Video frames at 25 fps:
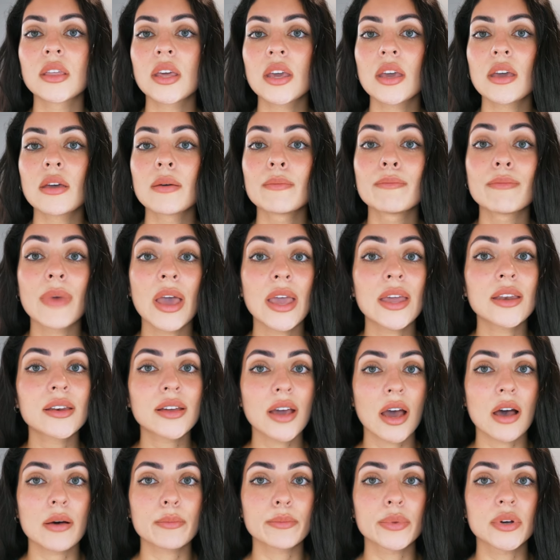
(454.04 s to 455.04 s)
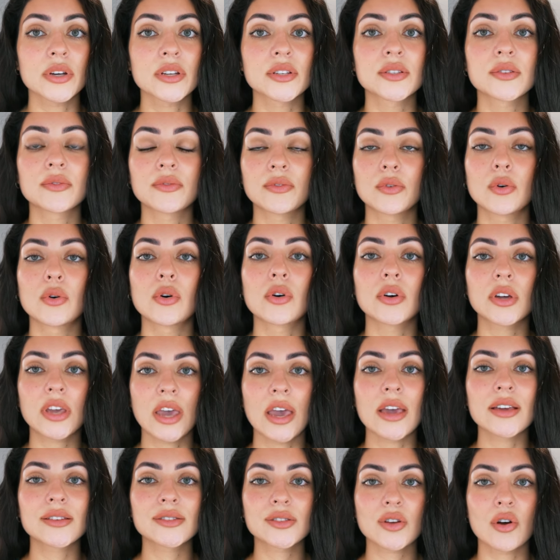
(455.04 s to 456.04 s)
The main campus for
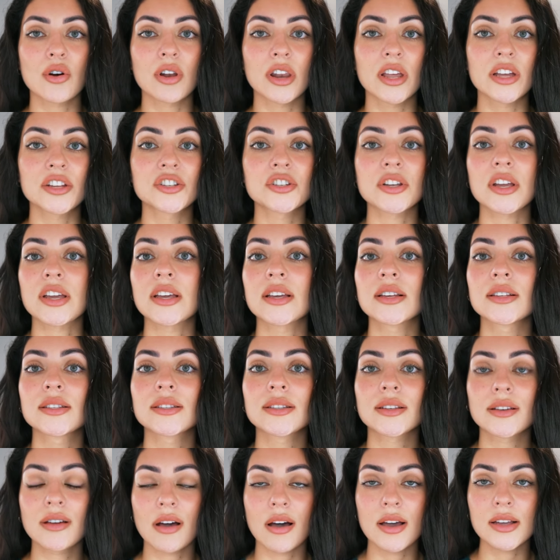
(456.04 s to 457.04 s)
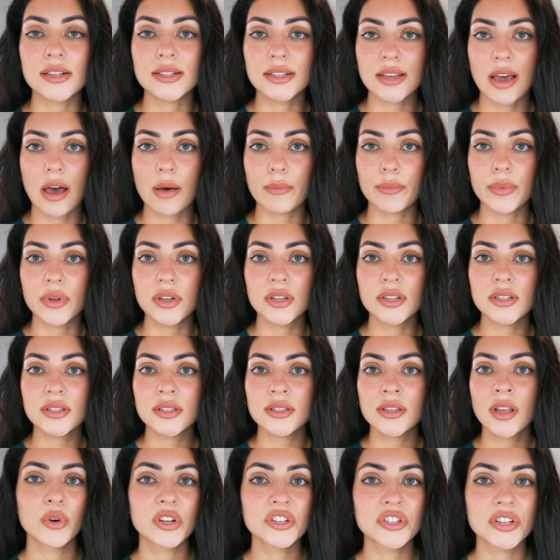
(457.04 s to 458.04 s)
King's College is Guy's
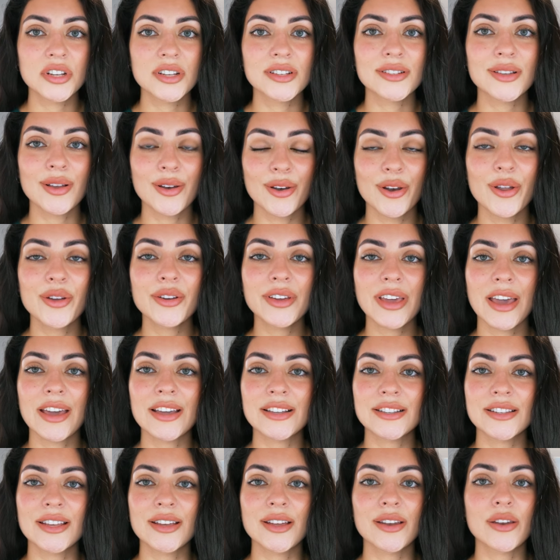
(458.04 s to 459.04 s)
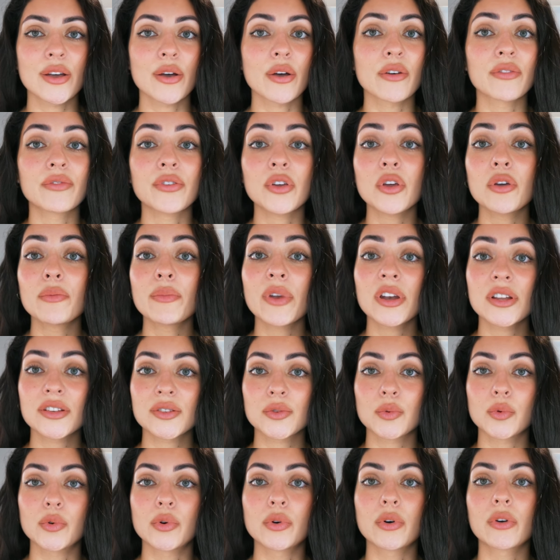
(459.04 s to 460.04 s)
Campus, which is located a few
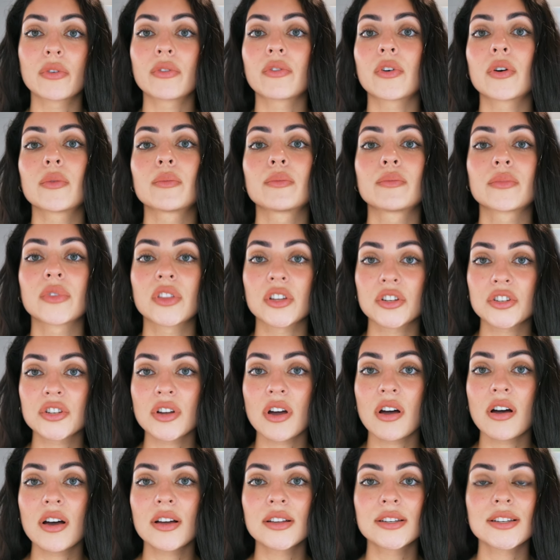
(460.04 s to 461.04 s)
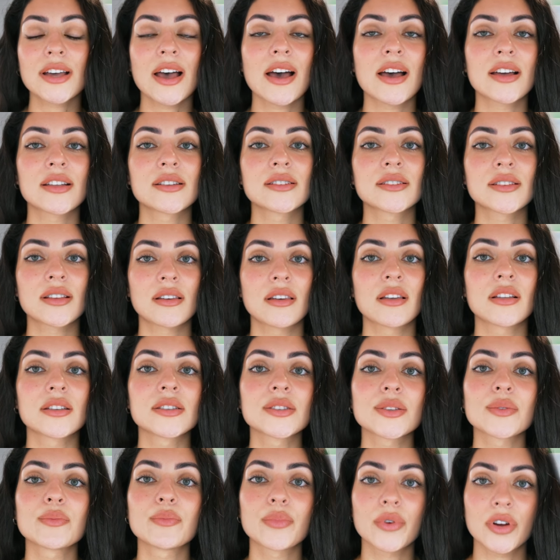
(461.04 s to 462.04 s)
minutes' walk from the Shard and
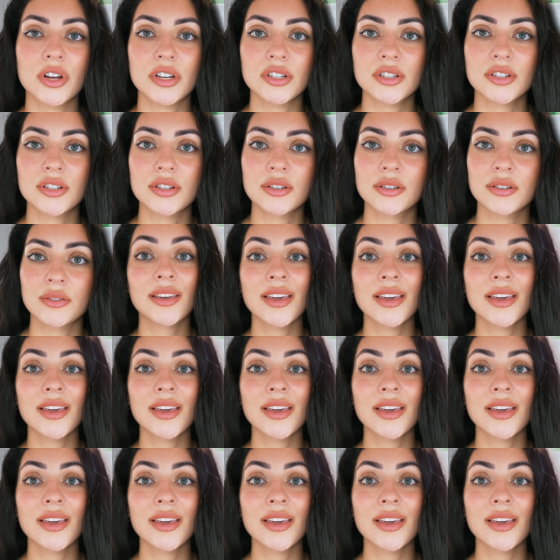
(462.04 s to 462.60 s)
London Bridge.